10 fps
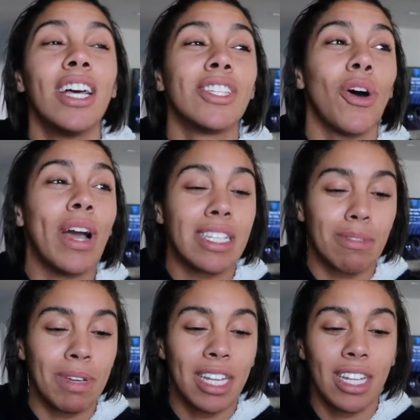So I
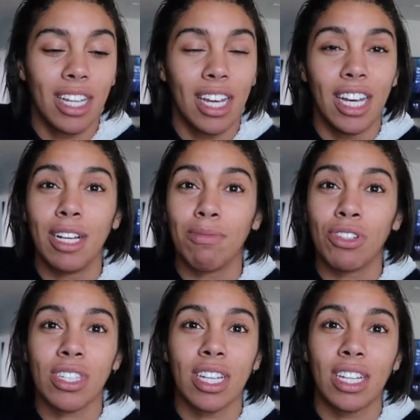submitted
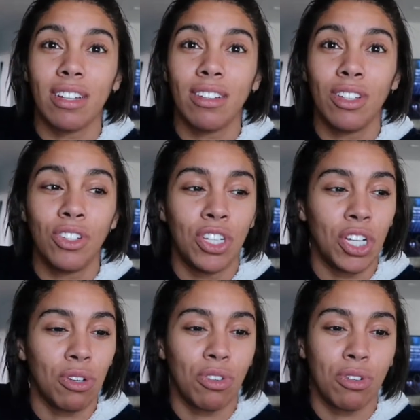just
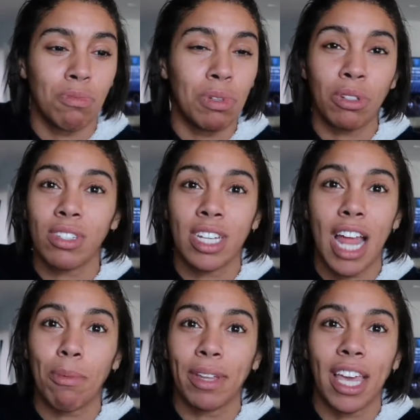those
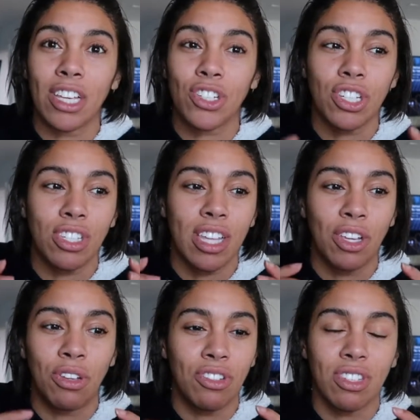built-in applications
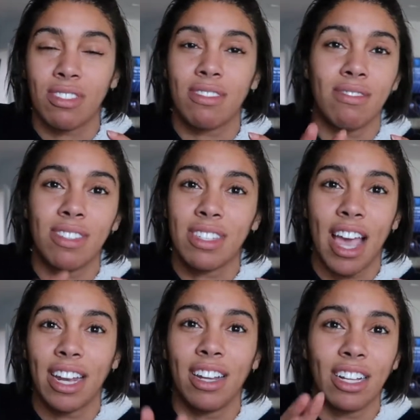that you can just
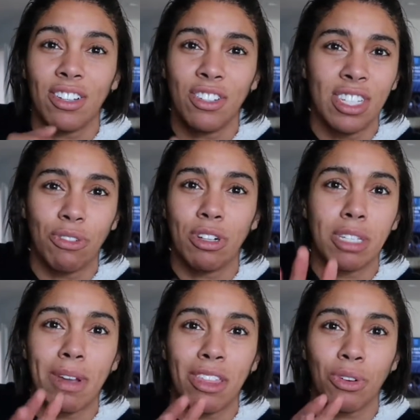sign, like send a
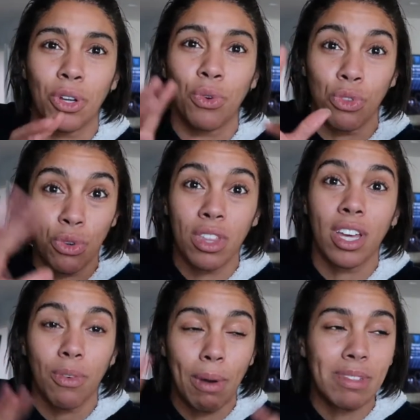resume through
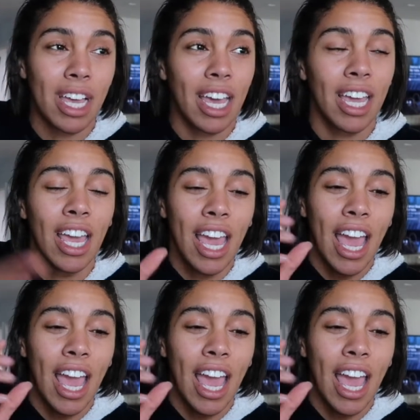the website.